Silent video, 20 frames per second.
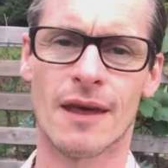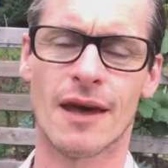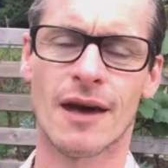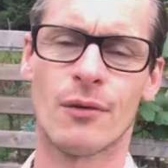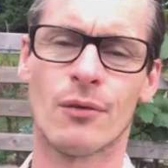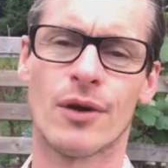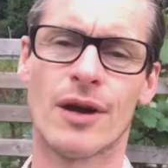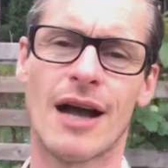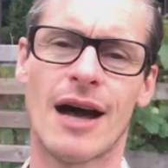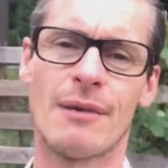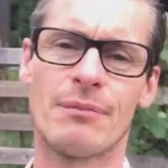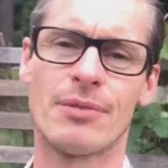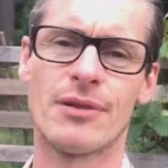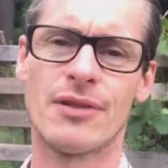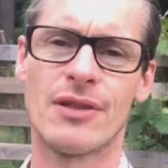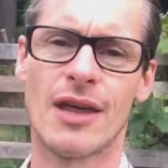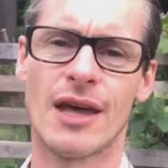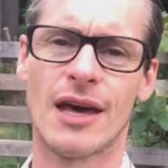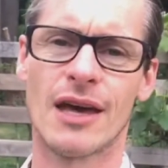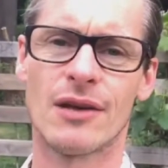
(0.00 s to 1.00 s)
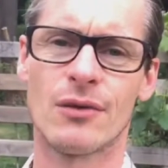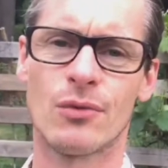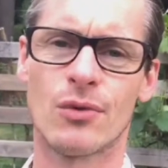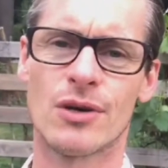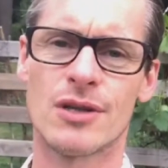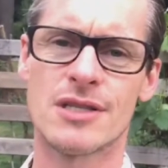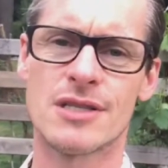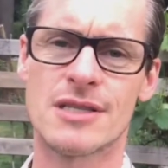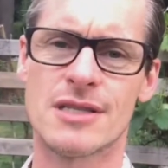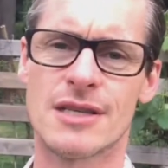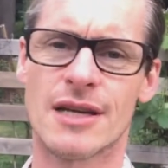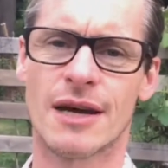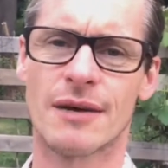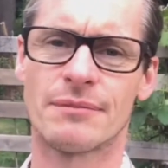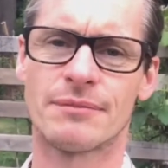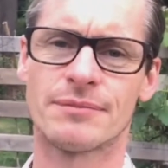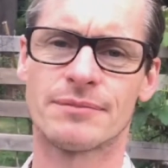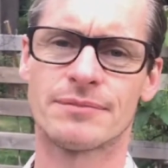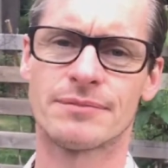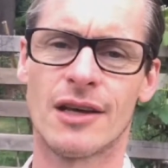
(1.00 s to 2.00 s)
And what happened then was
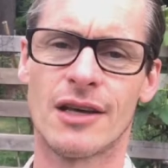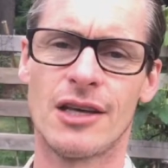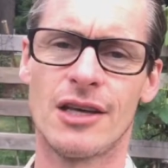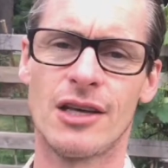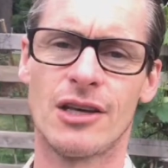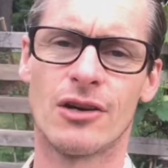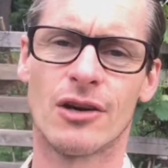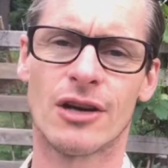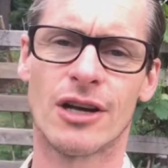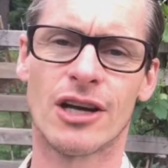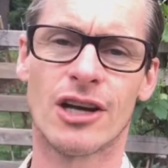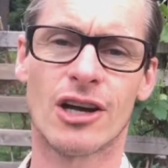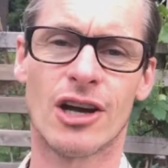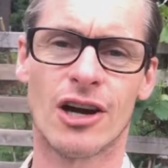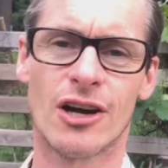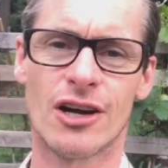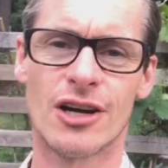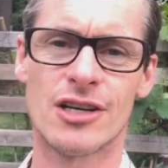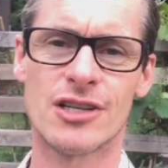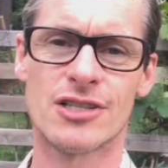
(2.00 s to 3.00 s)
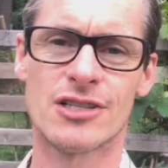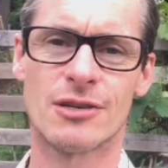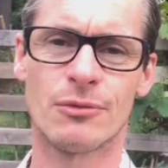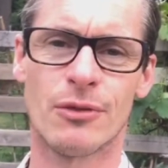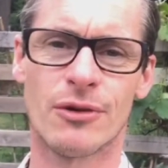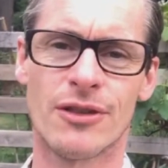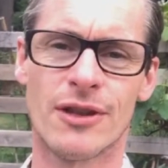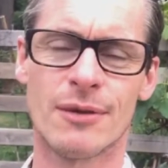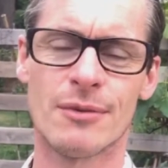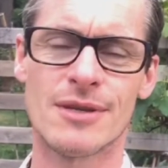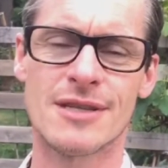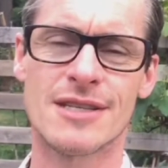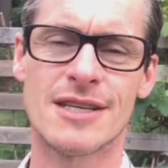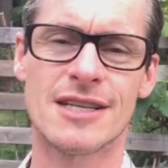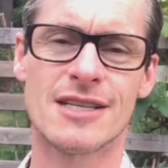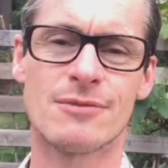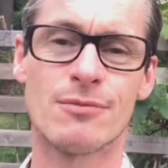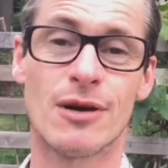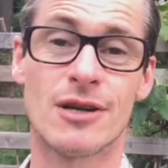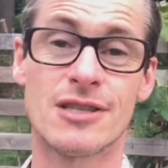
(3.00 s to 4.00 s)
um, he got encouraged, and within about
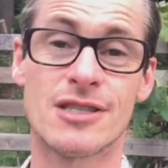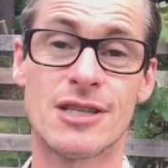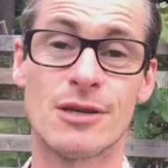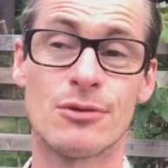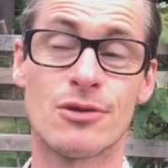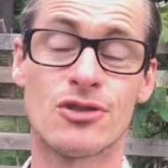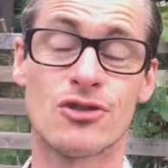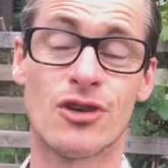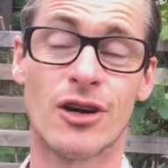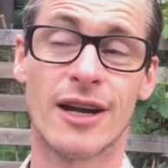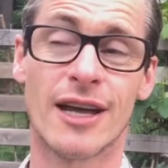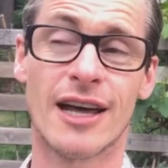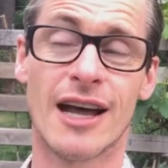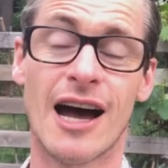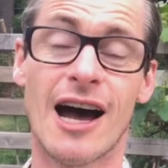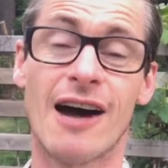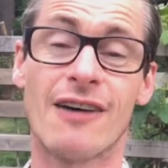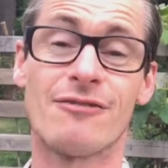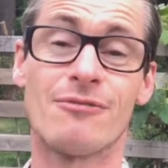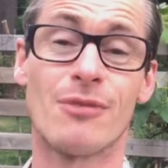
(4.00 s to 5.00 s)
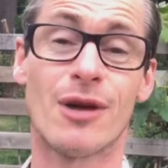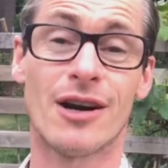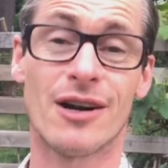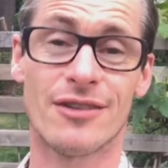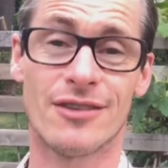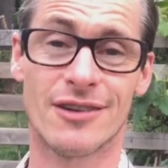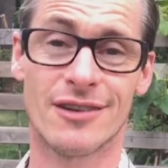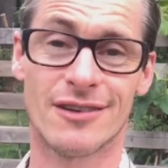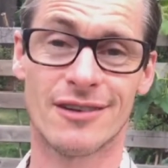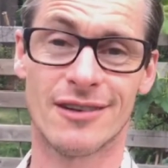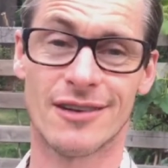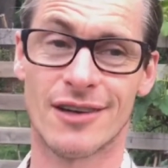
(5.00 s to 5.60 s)
six months, he was running a half marathon,